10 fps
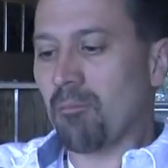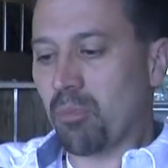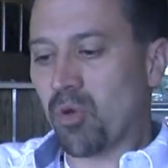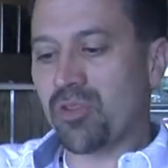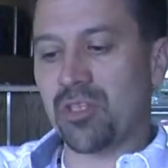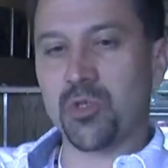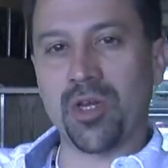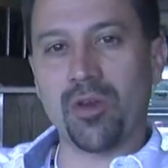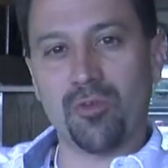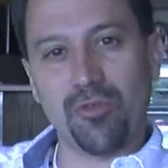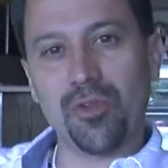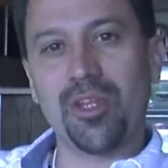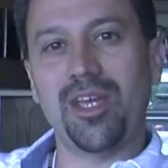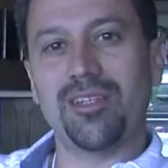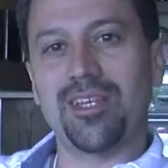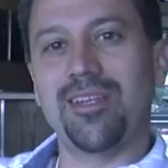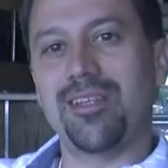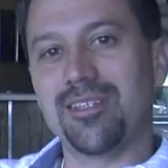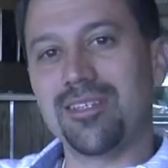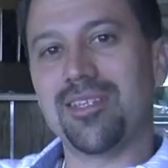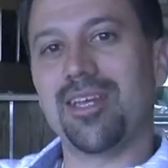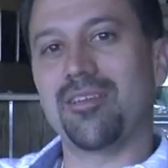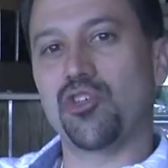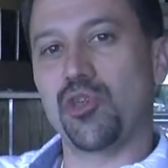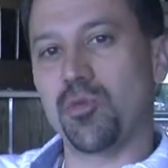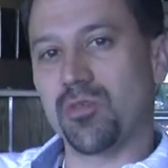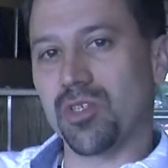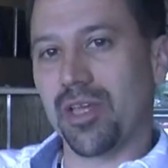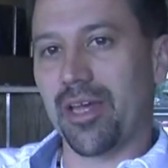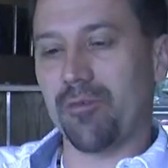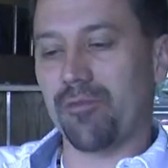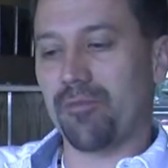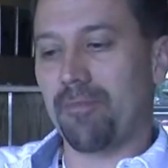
pulled the trigger, fully intending to take Chitterer's life?